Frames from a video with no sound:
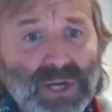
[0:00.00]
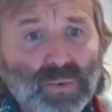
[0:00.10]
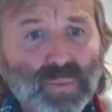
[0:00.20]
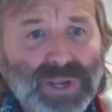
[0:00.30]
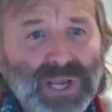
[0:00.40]

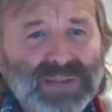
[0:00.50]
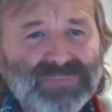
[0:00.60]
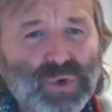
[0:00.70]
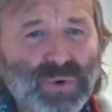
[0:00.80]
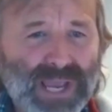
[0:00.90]
we can give
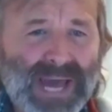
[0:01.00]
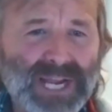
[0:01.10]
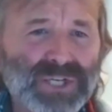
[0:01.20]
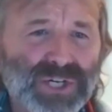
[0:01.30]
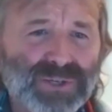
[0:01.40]
you great
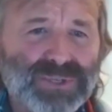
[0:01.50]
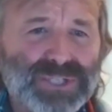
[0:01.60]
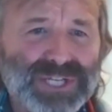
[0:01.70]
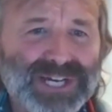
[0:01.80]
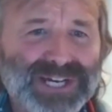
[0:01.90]
anecdotes
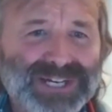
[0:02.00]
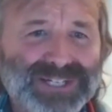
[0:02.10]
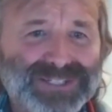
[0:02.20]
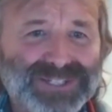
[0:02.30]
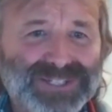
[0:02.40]

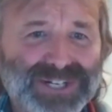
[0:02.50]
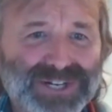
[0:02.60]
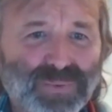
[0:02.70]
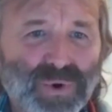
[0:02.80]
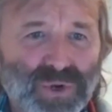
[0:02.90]
and
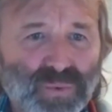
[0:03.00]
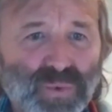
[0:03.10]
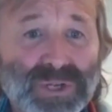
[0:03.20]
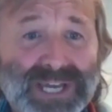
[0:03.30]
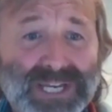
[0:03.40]

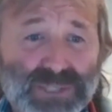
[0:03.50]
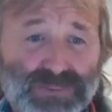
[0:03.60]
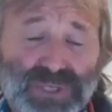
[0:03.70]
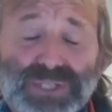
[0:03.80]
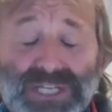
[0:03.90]
one-on-one cases,
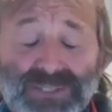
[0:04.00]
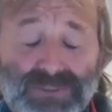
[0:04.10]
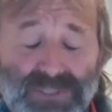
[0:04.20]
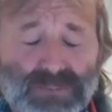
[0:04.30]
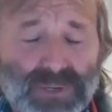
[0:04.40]
because that's
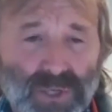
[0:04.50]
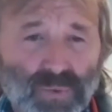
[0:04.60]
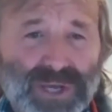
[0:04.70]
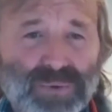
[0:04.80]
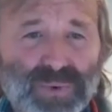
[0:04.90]
typically the
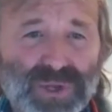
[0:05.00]
way that we